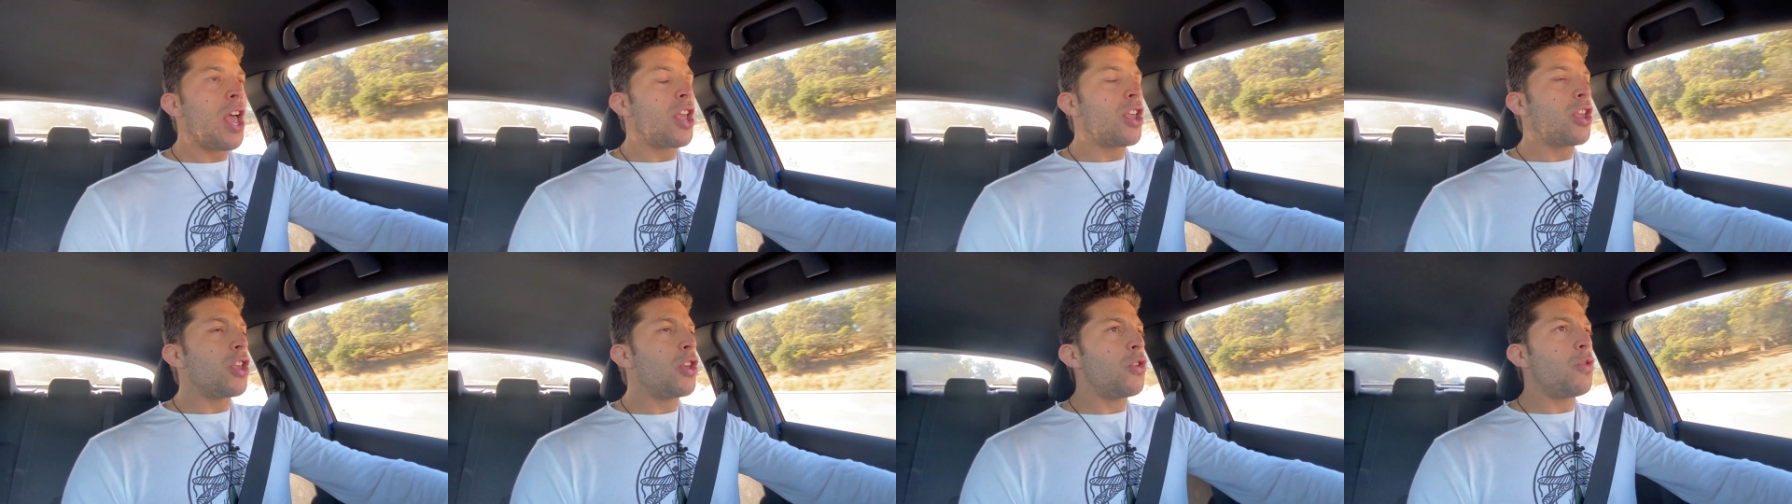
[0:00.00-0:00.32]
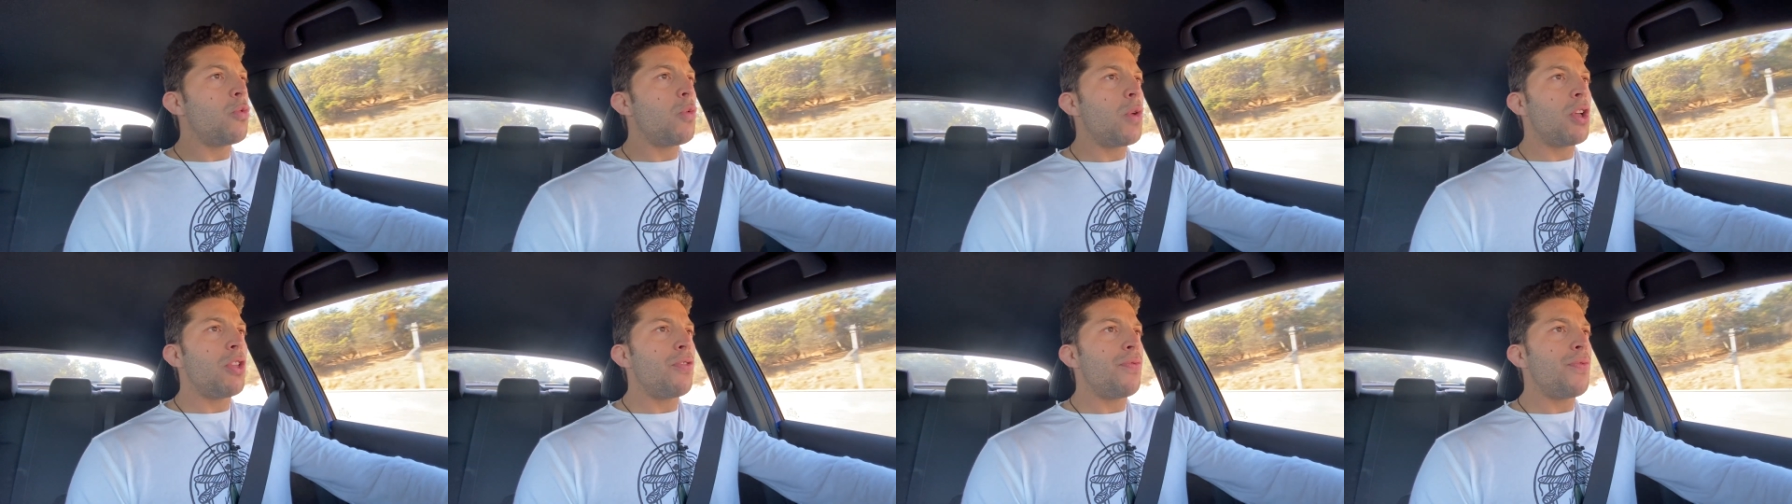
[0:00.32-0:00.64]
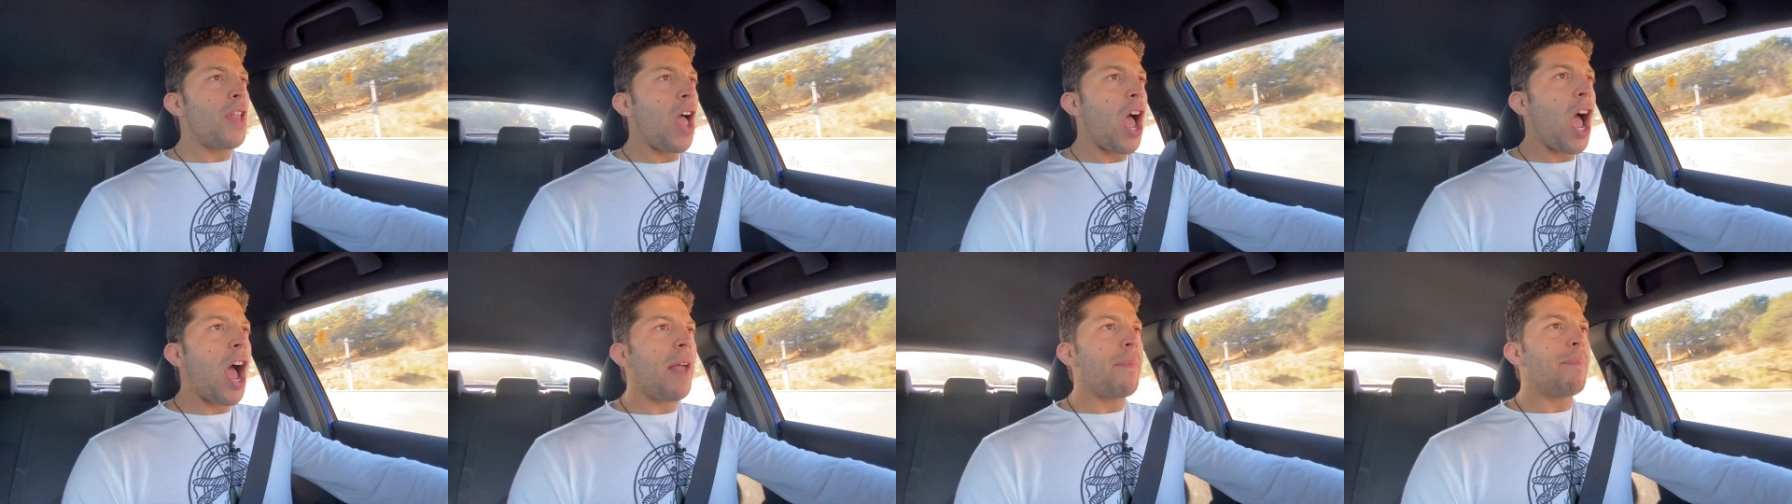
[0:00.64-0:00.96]
you will
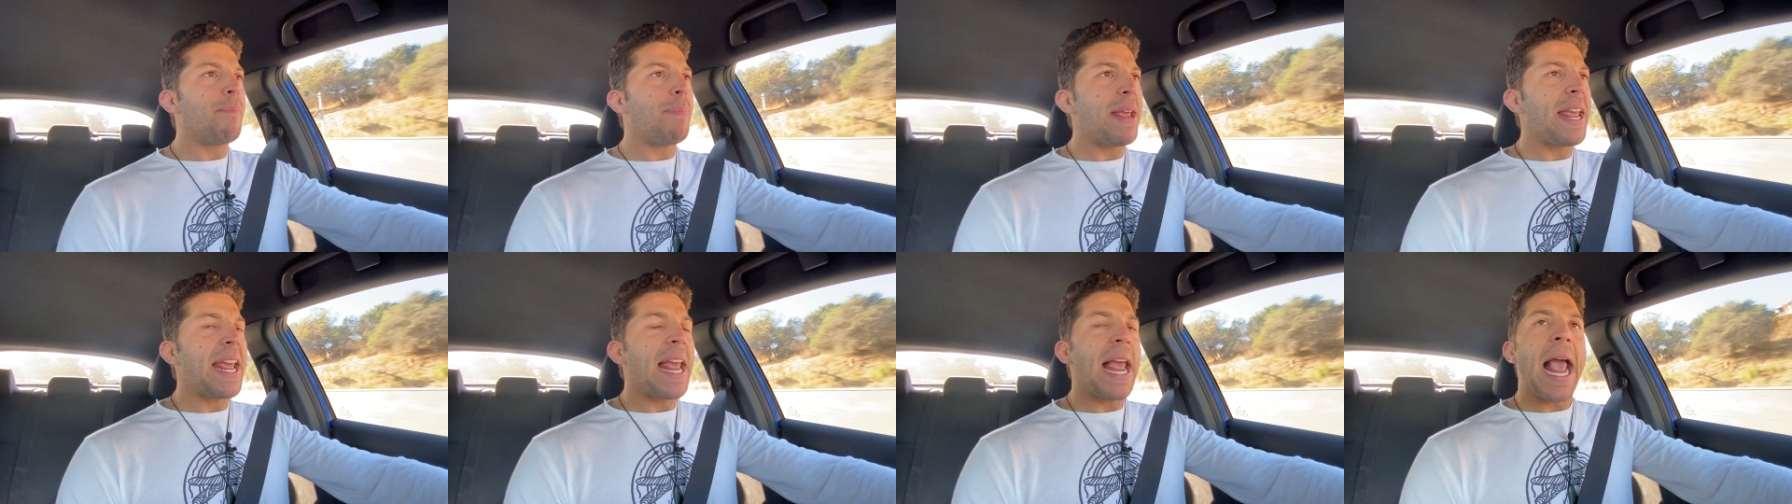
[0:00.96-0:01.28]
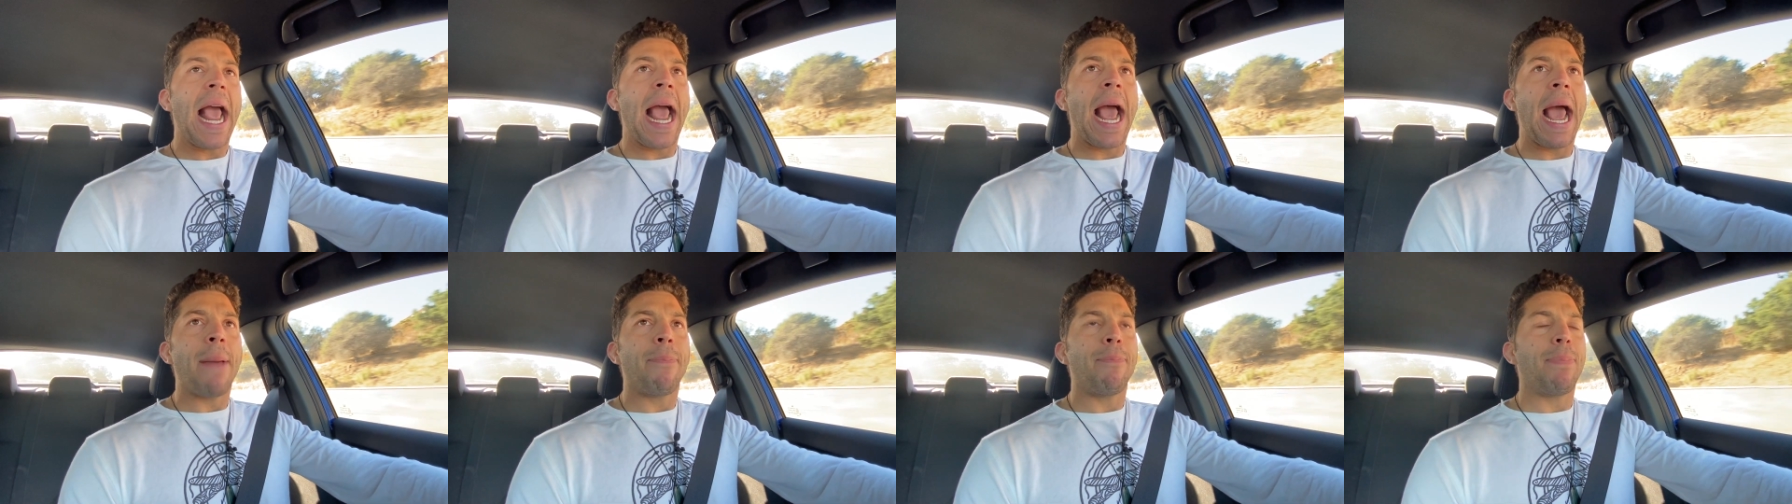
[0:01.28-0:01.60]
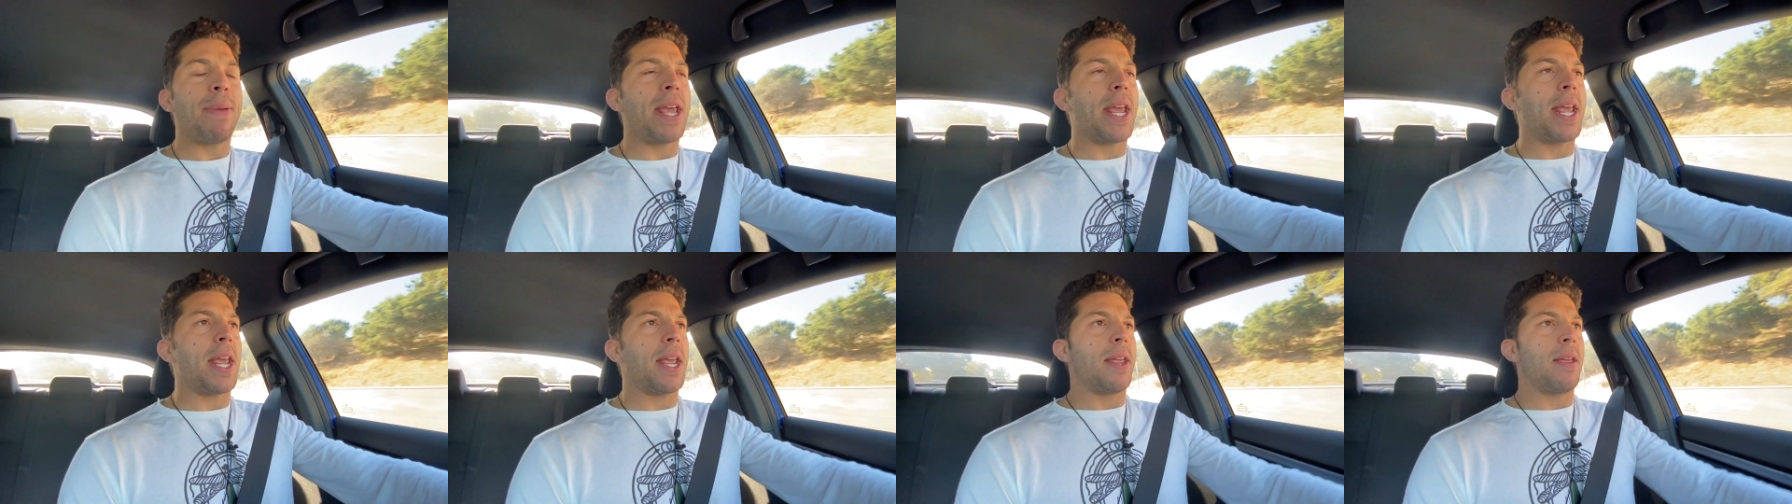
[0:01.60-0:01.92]
not be
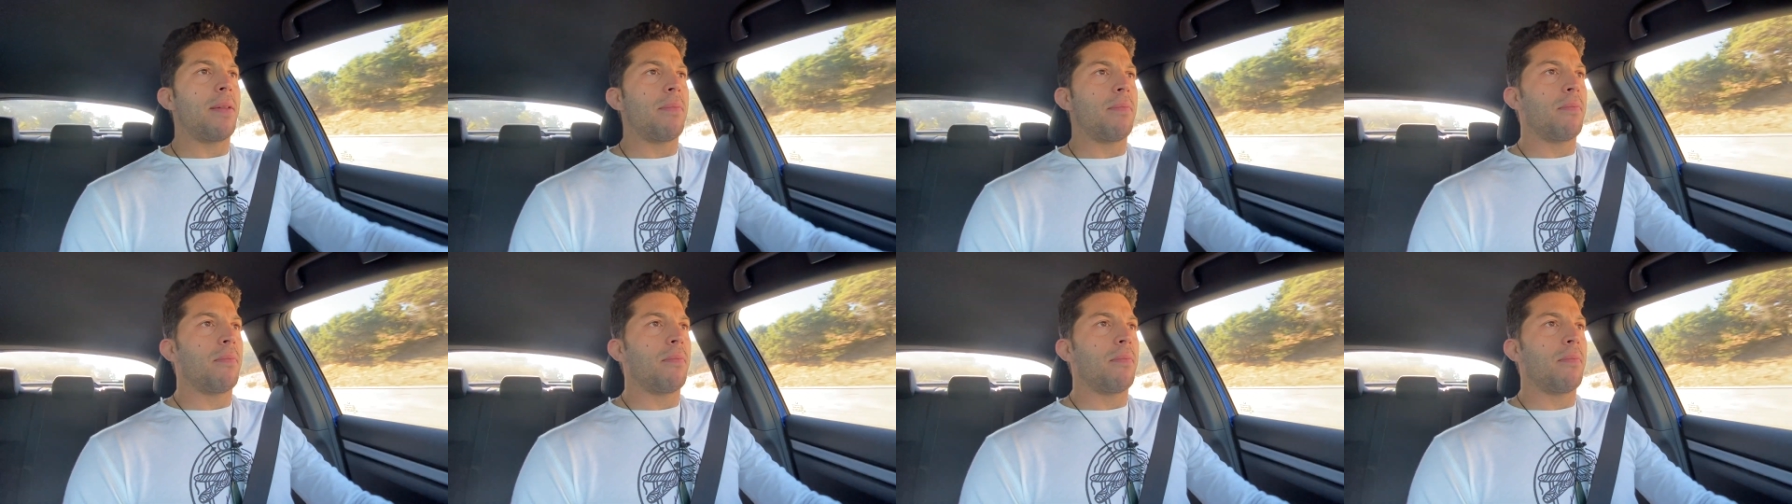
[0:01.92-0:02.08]
happy.